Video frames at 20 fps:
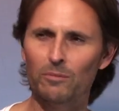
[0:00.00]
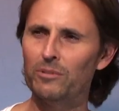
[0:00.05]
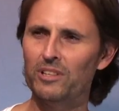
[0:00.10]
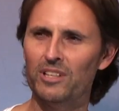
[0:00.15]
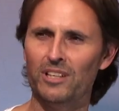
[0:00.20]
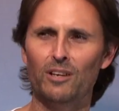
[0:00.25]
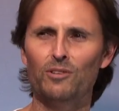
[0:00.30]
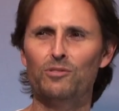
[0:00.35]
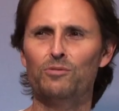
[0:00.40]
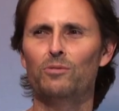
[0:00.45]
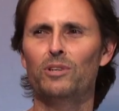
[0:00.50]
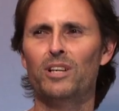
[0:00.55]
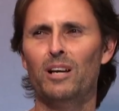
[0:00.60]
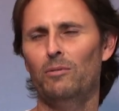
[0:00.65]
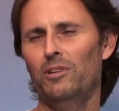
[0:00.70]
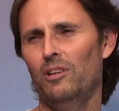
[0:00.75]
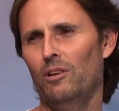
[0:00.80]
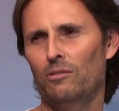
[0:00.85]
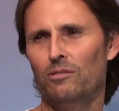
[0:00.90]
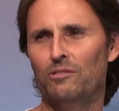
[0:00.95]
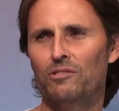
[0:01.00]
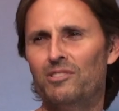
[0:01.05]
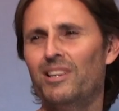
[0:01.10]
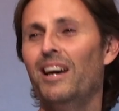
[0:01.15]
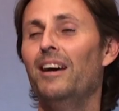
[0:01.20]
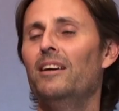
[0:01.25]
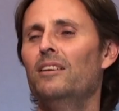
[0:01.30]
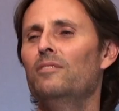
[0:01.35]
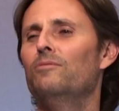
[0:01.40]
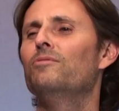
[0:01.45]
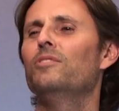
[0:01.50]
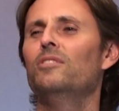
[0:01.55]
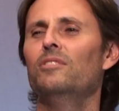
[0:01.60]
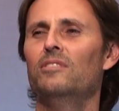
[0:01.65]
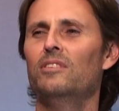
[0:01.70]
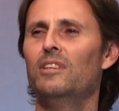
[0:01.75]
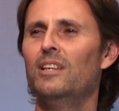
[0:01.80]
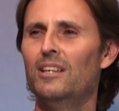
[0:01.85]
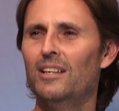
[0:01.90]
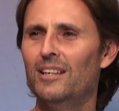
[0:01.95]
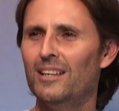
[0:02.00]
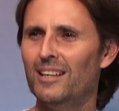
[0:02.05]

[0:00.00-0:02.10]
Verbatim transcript: Somebody else will come along and save you.